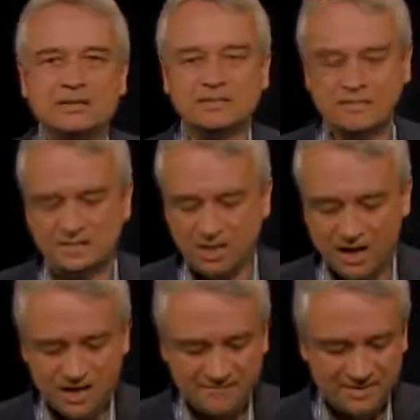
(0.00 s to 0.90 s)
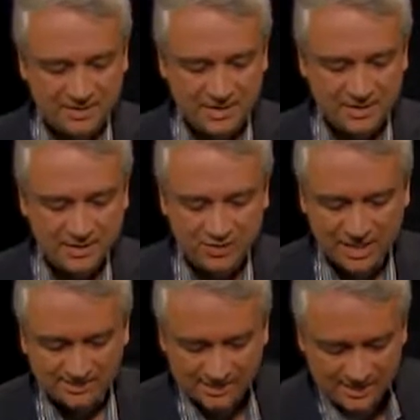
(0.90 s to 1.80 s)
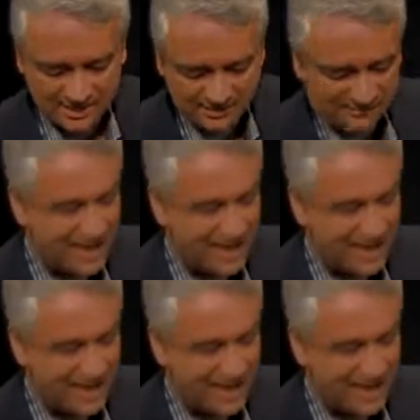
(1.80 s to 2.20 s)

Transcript: This is often an incredibly